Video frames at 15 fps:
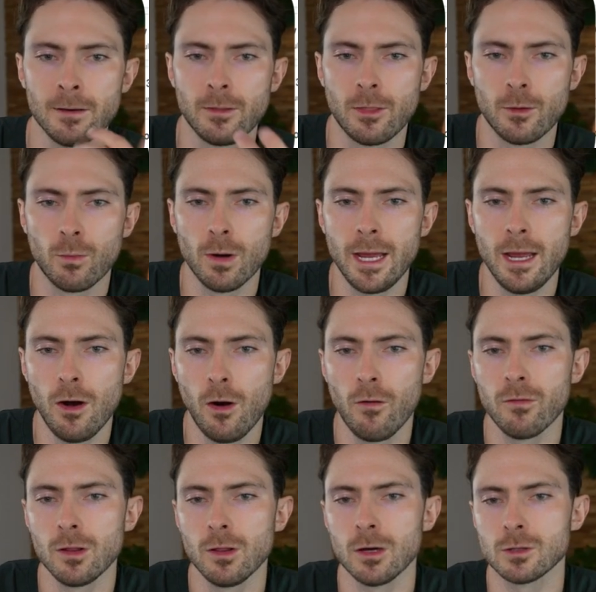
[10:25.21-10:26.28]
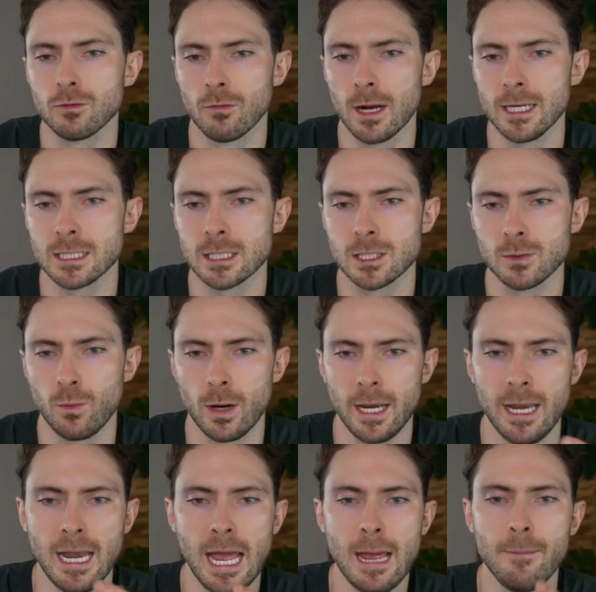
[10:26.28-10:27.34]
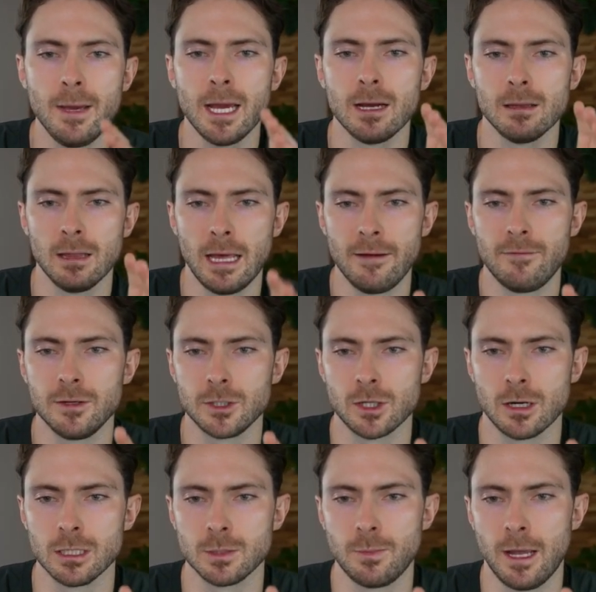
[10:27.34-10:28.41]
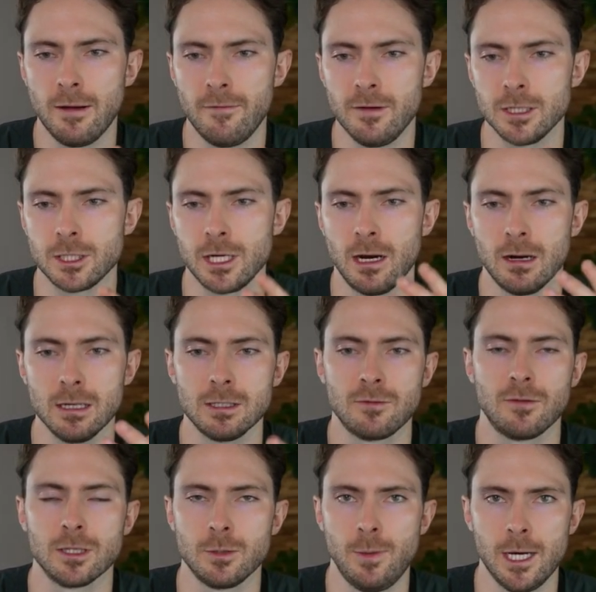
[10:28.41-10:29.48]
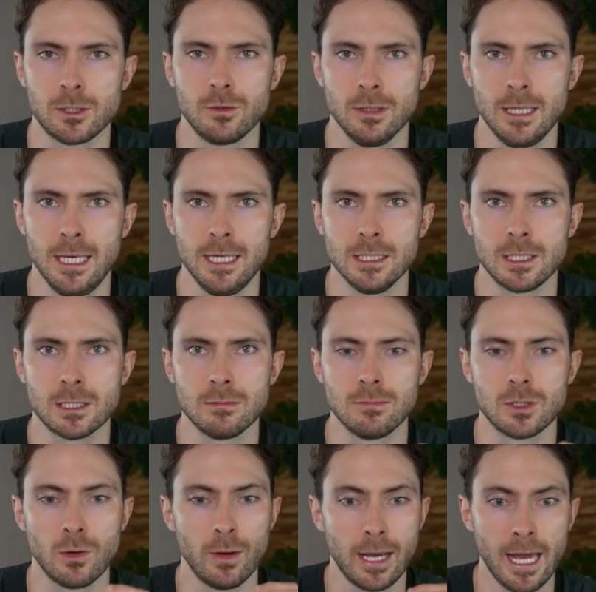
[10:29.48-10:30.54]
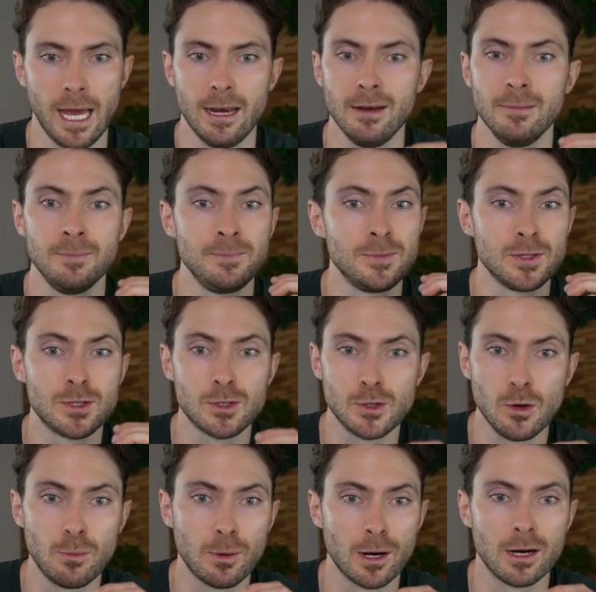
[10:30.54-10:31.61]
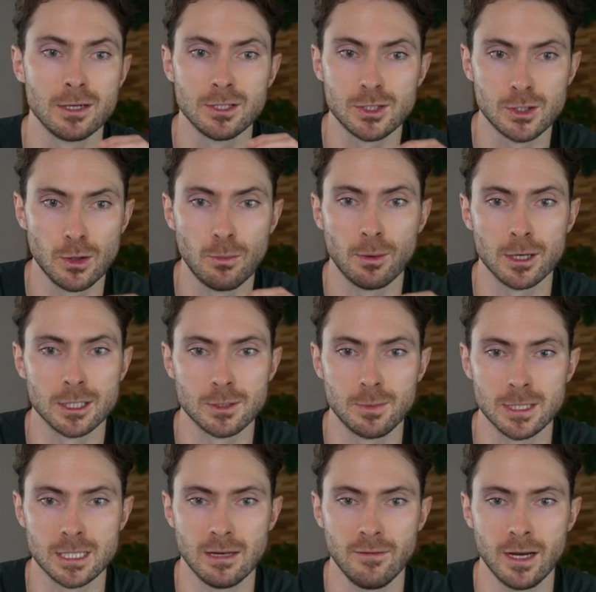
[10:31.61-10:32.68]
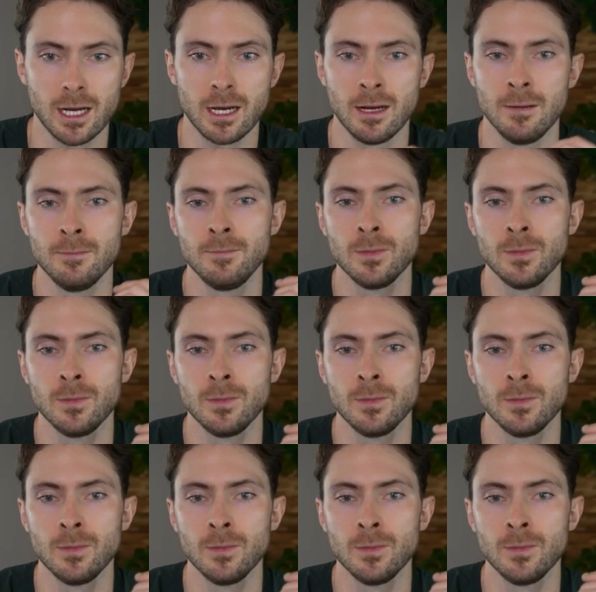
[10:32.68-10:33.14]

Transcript: 3 overlooked risks when naming life insurance beneficiaries for special needs. So again, super, super specific.